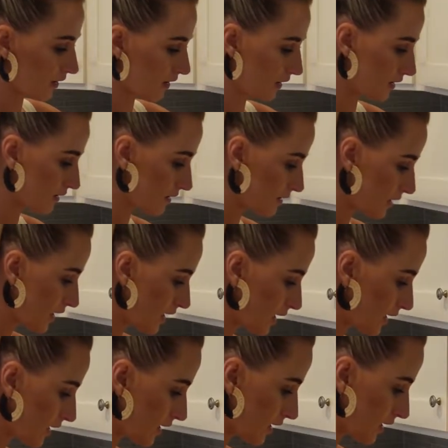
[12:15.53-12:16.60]
Let's
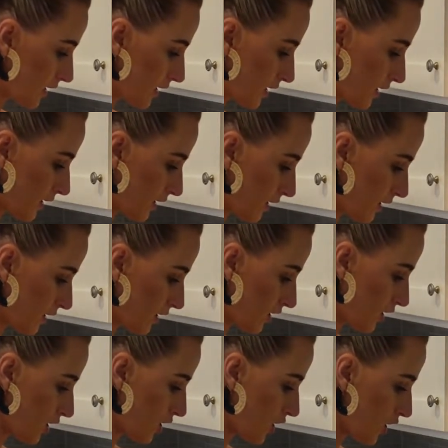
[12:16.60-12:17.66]
see.
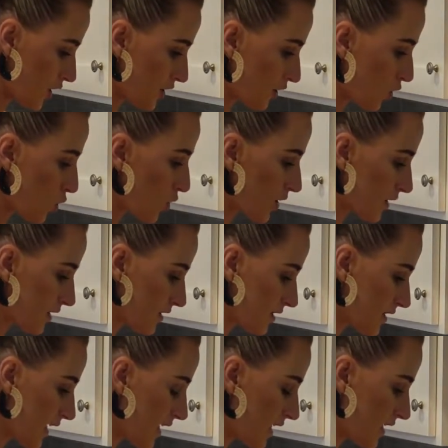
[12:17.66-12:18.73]
Oh, the corn is
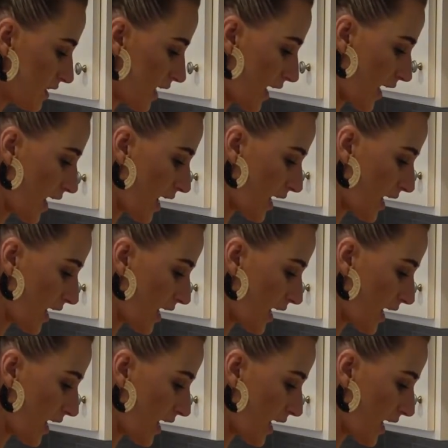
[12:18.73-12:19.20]
nearly there.